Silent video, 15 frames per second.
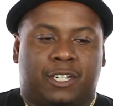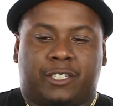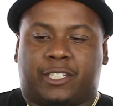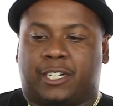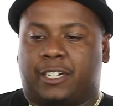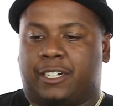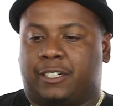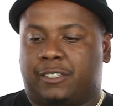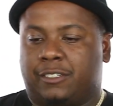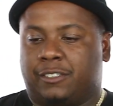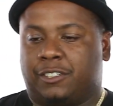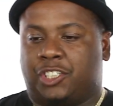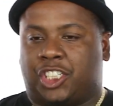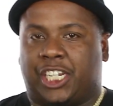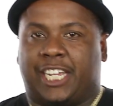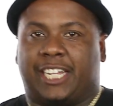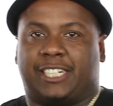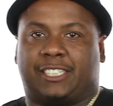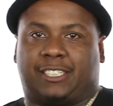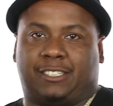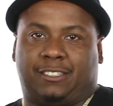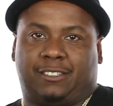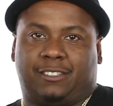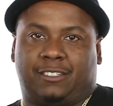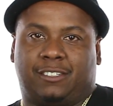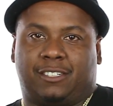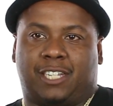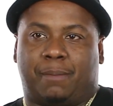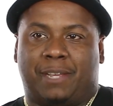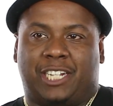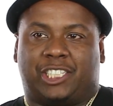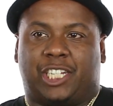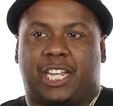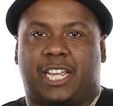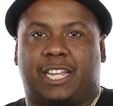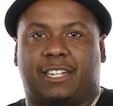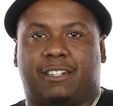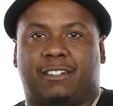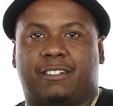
to jits. Come here, Jit.